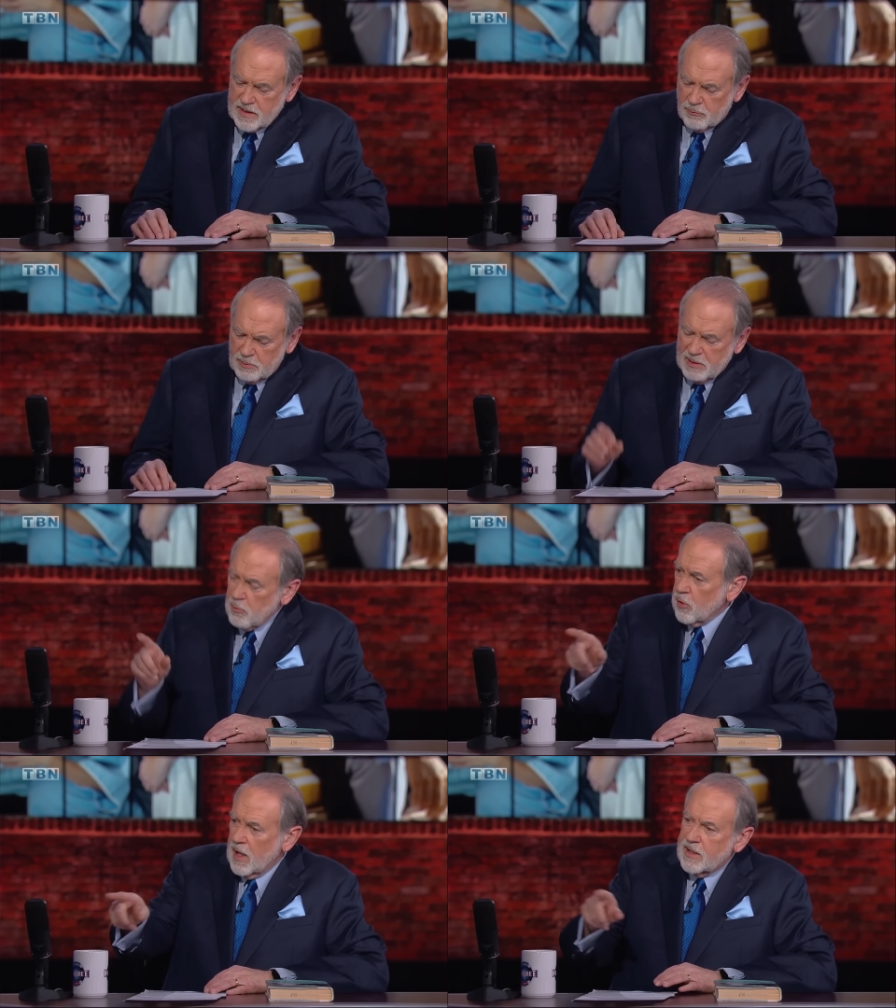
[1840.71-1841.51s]
want to be
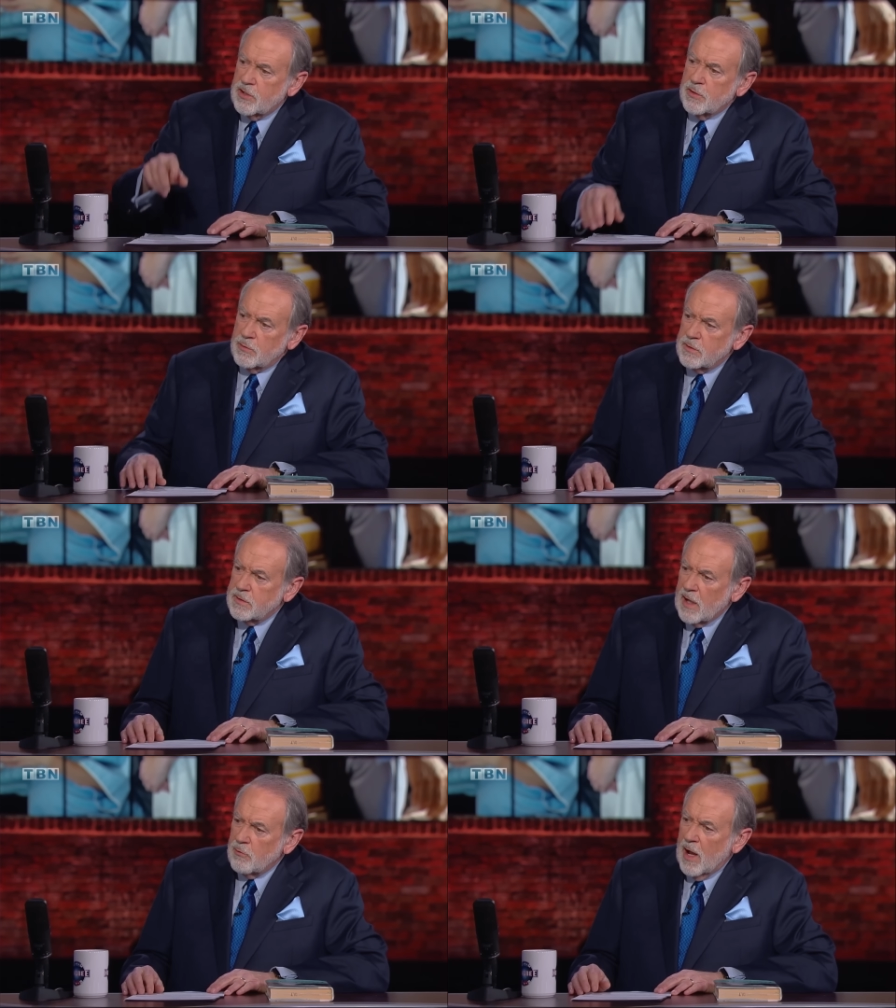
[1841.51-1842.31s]
more like you.
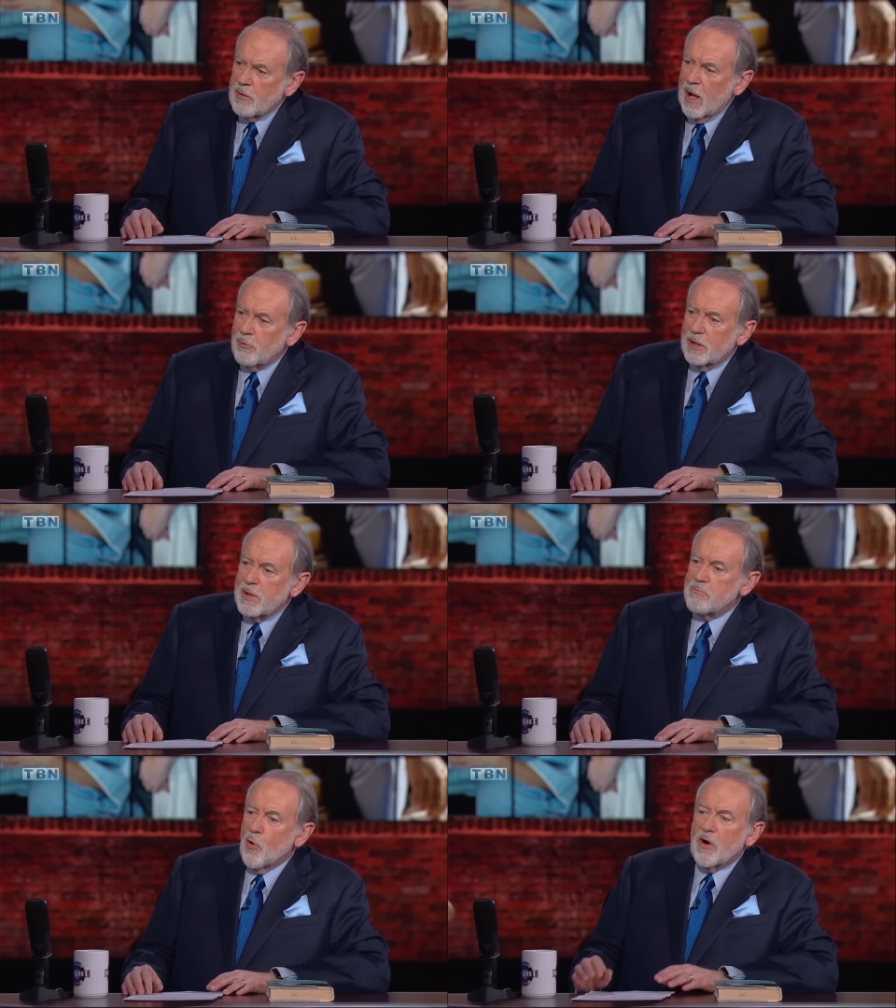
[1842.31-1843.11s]
I want to
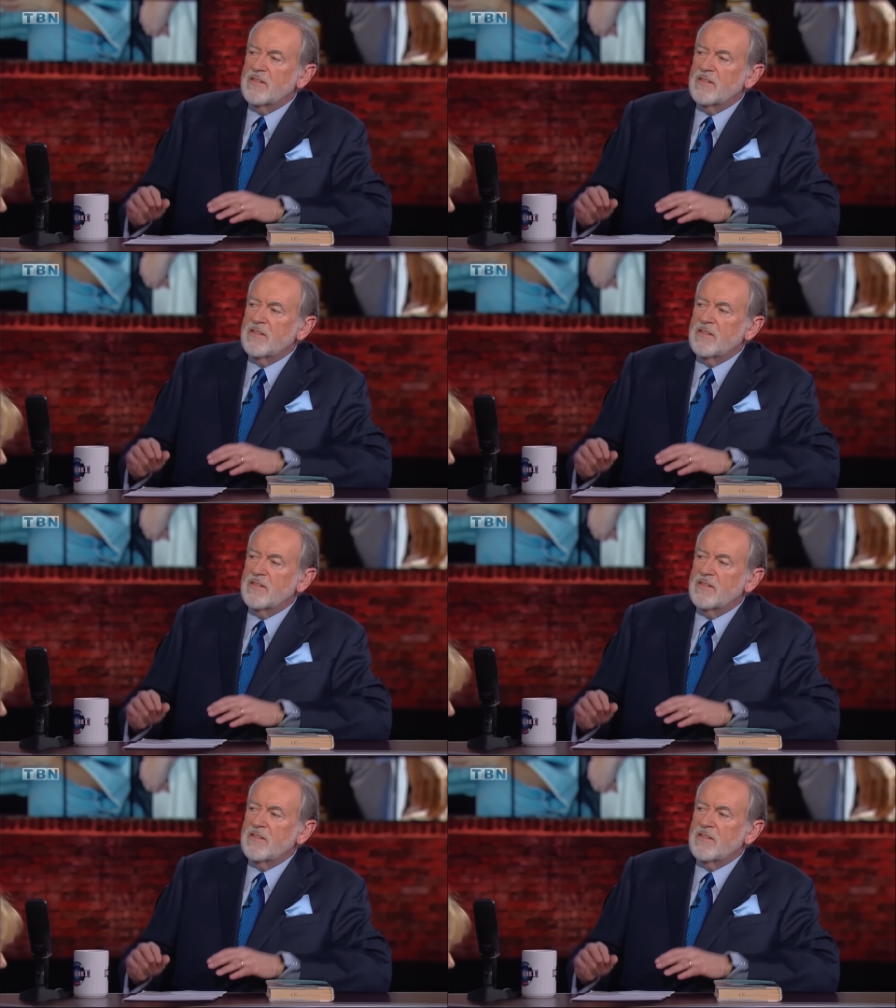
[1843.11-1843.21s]
be more